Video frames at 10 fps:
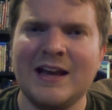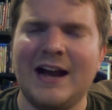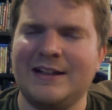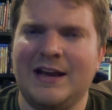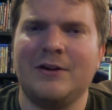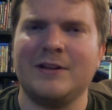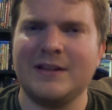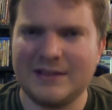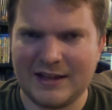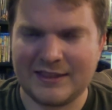I doubt
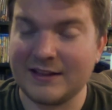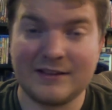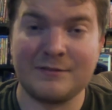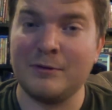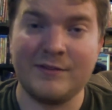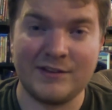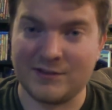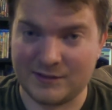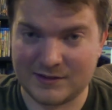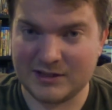it. I think this movie's
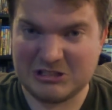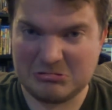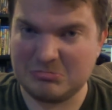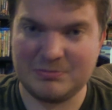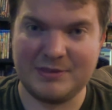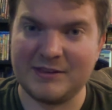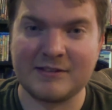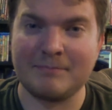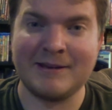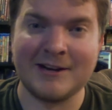just gonna
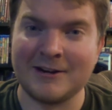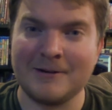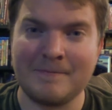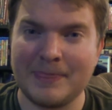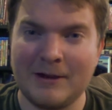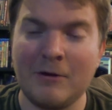disappear.